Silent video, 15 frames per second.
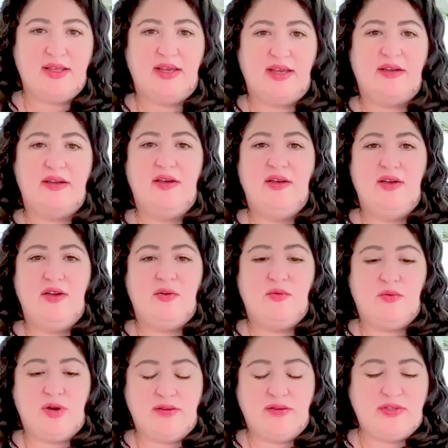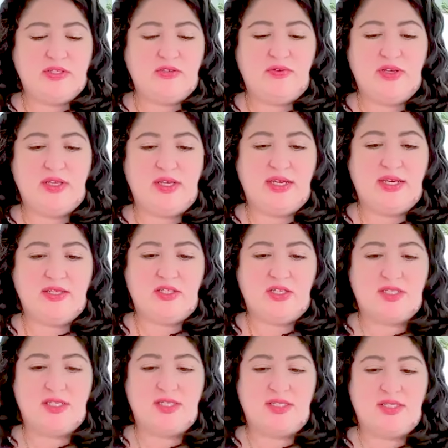Like, what if this feeling is
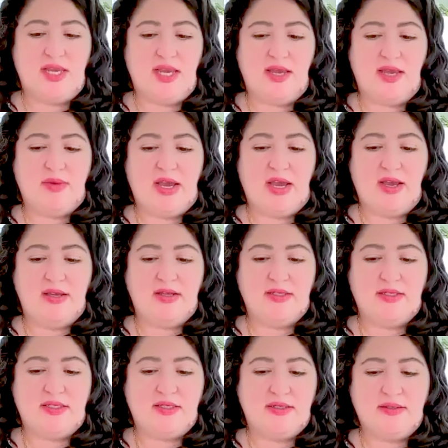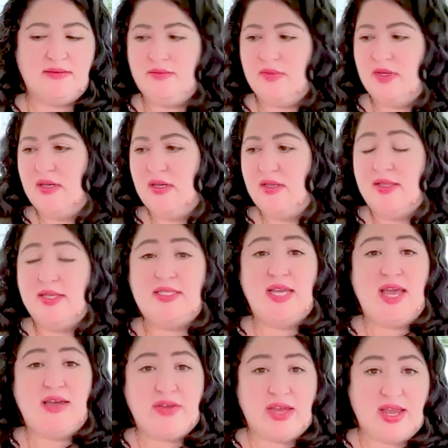just the same as, let's say,
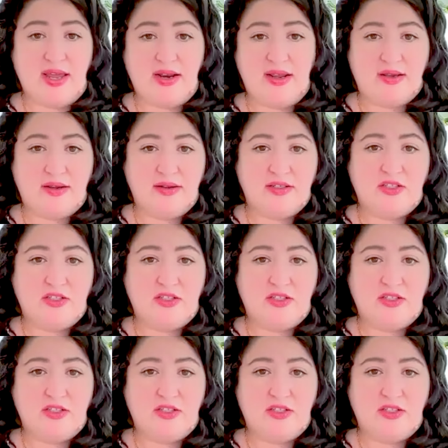having a headache?